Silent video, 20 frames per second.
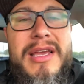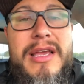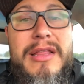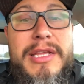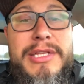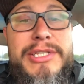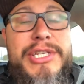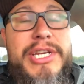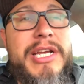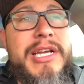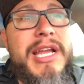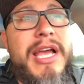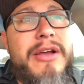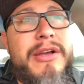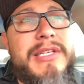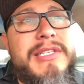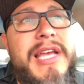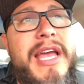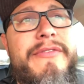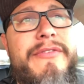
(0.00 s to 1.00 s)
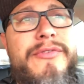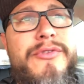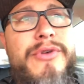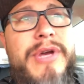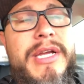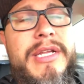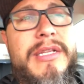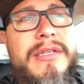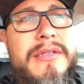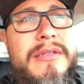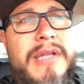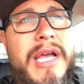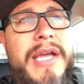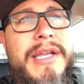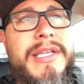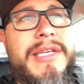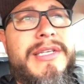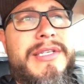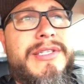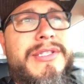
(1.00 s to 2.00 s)
Let's check it out, because I have a few
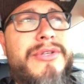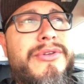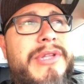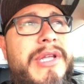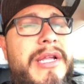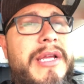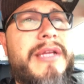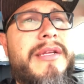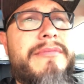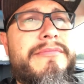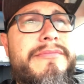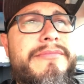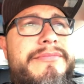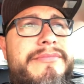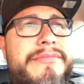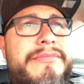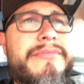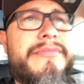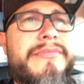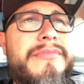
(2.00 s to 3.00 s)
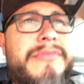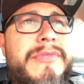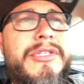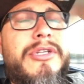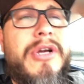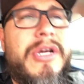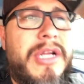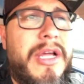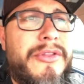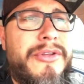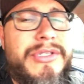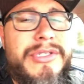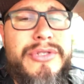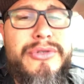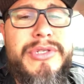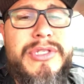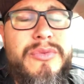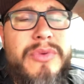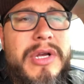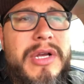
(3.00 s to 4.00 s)
ideas too that you know, and others
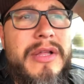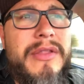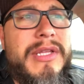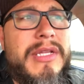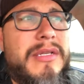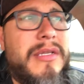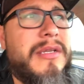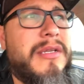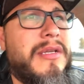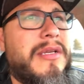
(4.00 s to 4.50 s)
do as well, that